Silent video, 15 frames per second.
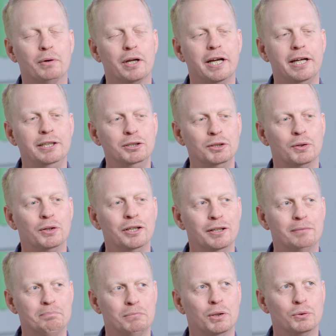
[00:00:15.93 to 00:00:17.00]
What I enjoy
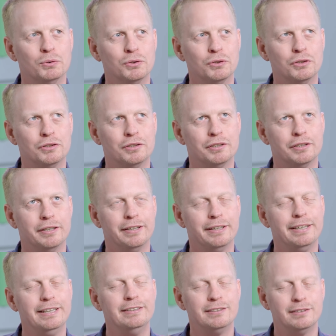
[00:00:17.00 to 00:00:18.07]
the most
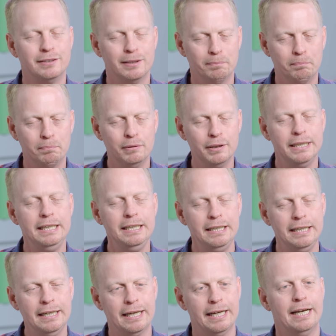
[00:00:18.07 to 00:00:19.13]
is the
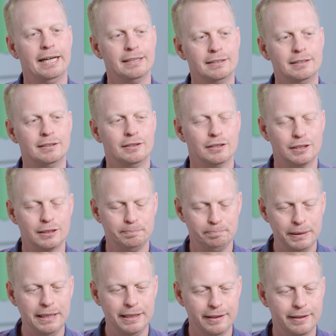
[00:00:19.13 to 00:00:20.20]
bleeding edge, the
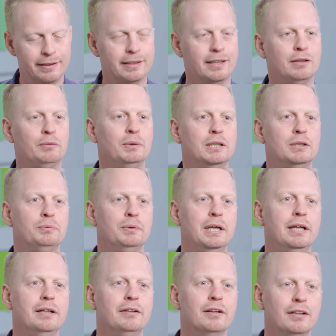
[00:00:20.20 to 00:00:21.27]
speed at which
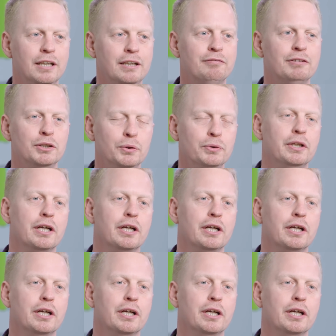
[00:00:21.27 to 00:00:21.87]
we deliver new